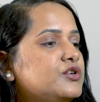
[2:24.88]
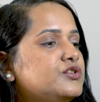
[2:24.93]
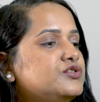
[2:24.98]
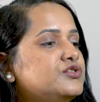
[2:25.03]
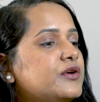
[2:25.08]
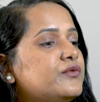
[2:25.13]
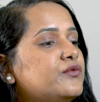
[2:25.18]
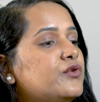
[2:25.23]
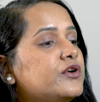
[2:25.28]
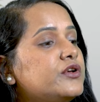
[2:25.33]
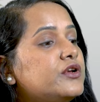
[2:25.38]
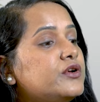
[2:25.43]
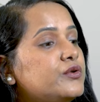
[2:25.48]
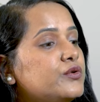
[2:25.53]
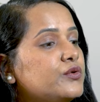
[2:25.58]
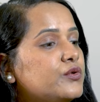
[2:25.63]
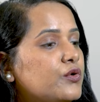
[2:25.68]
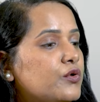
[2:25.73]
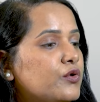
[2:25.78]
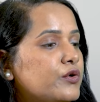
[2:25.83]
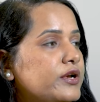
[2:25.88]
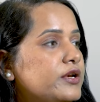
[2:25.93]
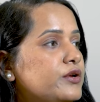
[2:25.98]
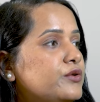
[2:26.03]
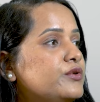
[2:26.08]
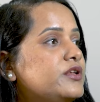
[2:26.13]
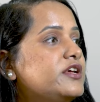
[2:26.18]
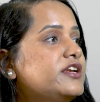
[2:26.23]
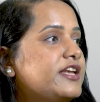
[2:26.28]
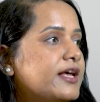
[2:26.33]
So I wanted to go
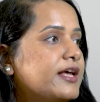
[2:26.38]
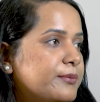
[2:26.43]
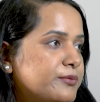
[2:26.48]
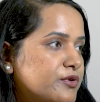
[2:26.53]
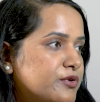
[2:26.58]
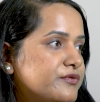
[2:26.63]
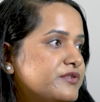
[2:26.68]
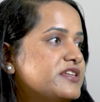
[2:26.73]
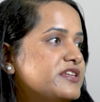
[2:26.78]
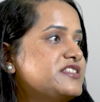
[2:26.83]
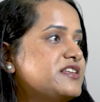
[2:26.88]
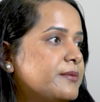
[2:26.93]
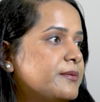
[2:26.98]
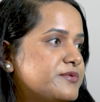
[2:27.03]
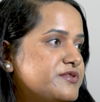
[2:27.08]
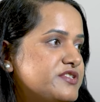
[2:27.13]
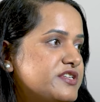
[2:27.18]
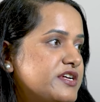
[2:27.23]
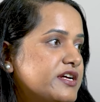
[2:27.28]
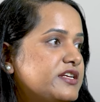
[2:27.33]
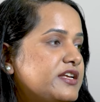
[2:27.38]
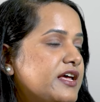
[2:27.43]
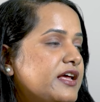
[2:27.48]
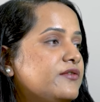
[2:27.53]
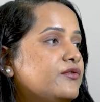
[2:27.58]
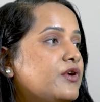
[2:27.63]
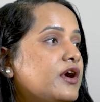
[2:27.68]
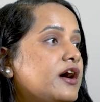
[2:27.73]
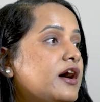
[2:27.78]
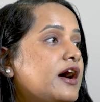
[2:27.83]
into the depth of the subject,
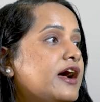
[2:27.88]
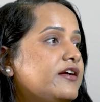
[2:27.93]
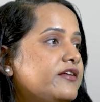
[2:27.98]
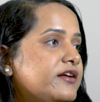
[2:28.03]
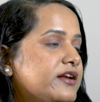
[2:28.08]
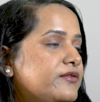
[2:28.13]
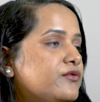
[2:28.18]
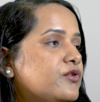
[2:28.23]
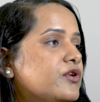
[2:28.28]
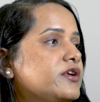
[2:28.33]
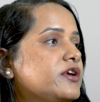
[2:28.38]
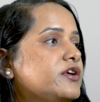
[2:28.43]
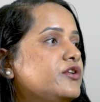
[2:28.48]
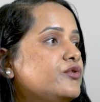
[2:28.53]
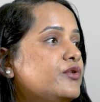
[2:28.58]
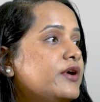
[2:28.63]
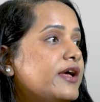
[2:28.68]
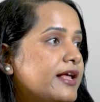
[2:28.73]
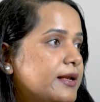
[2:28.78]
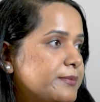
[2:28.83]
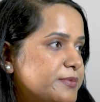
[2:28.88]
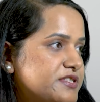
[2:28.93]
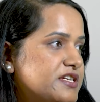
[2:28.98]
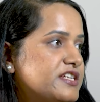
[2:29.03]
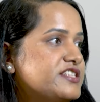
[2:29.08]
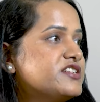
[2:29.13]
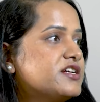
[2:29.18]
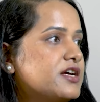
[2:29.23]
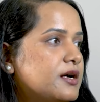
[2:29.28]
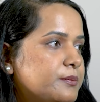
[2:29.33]
and I really wanted to help
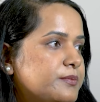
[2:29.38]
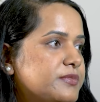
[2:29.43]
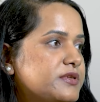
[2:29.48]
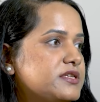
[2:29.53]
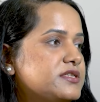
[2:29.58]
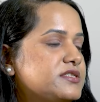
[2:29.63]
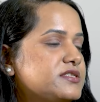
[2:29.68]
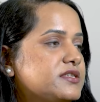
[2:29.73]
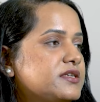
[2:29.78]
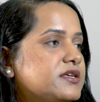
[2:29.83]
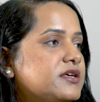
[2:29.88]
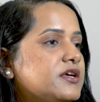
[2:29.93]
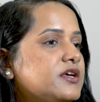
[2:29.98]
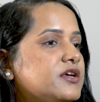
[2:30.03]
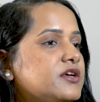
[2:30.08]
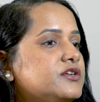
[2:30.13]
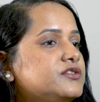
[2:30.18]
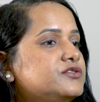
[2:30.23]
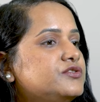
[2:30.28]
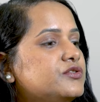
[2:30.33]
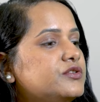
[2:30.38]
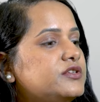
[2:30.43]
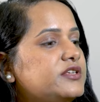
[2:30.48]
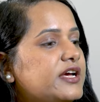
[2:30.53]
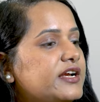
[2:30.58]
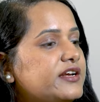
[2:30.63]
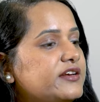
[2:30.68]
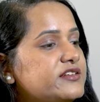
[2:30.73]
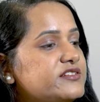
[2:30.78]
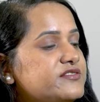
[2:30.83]
such couples. So
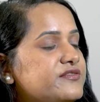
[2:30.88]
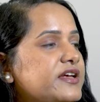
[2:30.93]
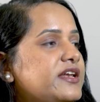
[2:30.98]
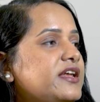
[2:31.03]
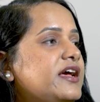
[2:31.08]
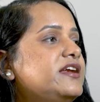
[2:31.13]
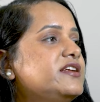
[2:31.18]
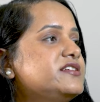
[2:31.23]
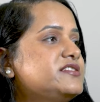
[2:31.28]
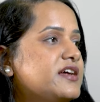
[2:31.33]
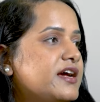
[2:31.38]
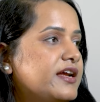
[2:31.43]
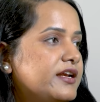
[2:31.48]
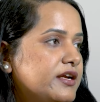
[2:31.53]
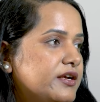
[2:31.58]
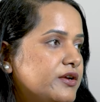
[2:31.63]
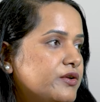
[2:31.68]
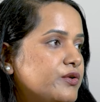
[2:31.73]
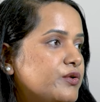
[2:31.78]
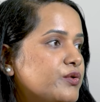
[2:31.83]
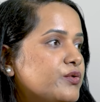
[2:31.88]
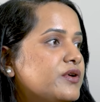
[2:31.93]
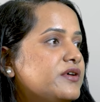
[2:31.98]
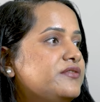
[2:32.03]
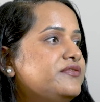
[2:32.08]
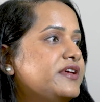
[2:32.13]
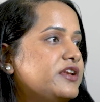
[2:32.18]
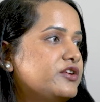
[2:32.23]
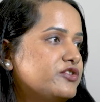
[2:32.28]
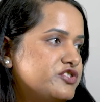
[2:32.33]
that is when I decided to do a
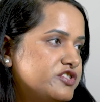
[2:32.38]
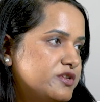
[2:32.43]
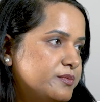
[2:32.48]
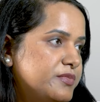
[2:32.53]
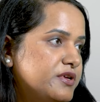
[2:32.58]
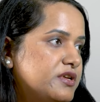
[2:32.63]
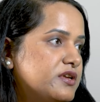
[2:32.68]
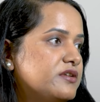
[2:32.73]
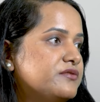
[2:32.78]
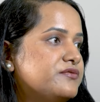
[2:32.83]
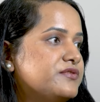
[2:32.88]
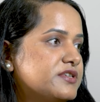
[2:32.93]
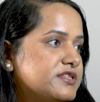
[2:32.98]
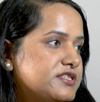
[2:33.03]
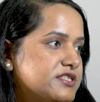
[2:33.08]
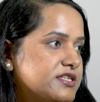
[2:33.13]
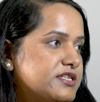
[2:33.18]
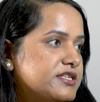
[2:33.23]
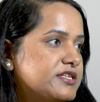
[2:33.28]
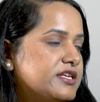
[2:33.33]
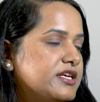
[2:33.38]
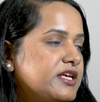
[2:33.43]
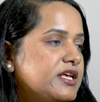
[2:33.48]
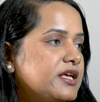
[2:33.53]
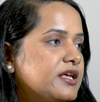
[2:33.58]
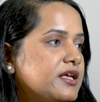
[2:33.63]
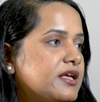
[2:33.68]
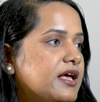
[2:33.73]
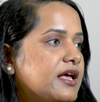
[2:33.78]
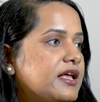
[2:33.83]
fellowship in
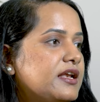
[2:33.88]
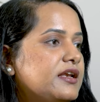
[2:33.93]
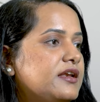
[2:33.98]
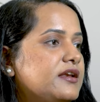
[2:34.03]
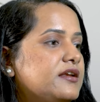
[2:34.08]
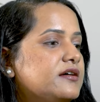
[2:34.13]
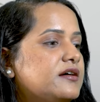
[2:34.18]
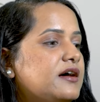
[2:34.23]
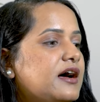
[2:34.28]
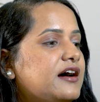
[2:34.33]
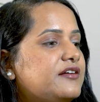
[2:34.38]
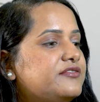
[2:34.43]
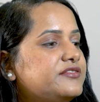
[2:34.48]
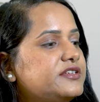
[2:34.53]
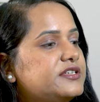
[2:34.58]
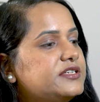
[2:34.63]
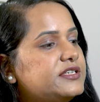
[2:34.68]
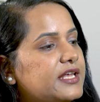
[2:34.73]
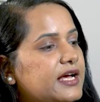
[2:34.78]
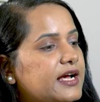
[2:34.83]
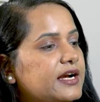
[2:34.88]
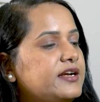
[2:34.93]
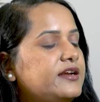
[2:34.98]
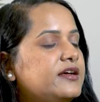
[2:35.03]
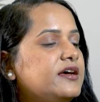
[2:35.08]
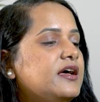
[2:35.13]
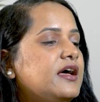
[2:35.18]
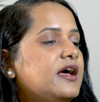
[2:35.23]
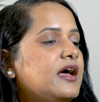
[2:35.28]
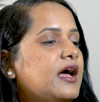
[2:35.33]
infertility. And after that,
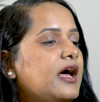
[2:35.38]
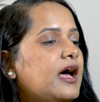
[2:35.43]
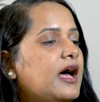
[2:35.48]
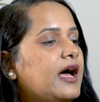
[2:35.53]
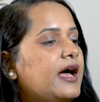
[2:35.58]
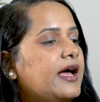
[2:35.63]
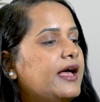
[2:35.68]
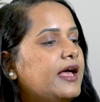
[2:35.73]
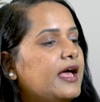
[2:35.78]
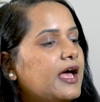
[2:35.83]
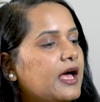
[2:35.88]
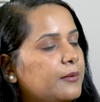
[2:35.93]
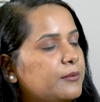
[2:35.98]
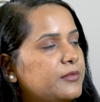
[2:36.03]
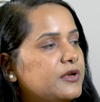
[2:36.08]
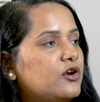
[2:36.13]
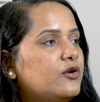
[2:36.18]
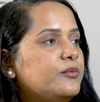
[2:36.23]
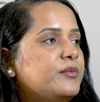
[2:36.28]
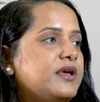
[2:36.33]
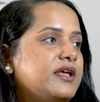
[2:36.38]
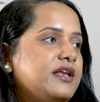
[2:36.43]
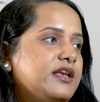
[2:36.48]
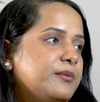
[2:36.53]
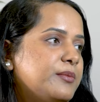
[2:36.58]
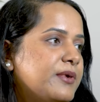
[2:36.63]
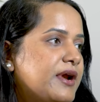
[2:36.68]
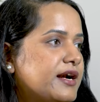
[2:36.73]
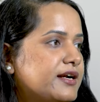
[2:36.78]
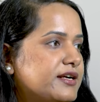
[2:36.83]
I am now mainly
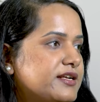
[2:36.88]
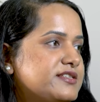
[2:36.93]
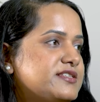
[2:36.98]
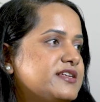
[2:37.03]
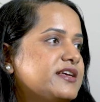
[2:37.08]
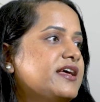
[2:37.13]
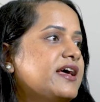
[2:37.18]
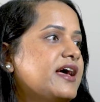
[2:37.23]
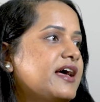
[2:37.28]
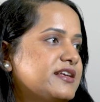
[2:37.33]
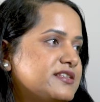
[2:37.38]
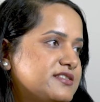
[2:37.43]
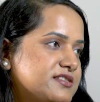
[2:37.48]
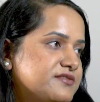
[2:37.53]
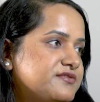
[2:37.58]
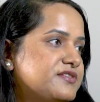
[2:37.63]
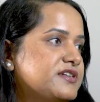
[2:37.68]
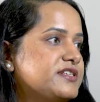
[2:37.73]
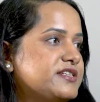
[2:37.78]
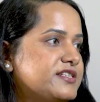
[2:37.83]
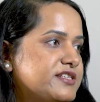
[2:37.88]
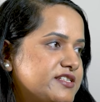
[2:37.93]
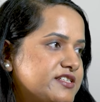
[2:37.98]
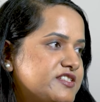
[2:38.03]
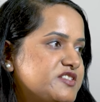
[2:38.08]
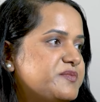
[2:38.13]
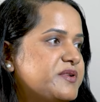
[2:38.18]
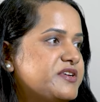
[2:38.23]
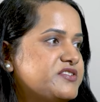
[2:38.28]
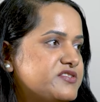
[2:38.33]
practicing as a fertility
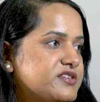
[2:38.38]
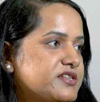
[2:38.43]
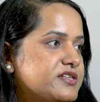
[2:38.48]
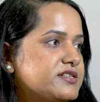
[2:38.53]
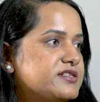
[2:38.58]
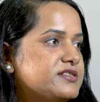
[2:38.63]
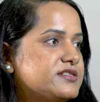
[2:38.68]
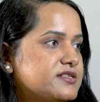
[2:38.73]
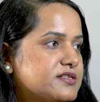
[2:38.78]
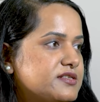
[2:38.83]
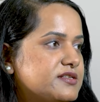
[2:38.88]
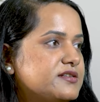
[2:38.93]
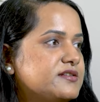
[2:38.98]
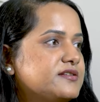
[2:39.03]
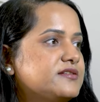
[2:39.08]
specialist.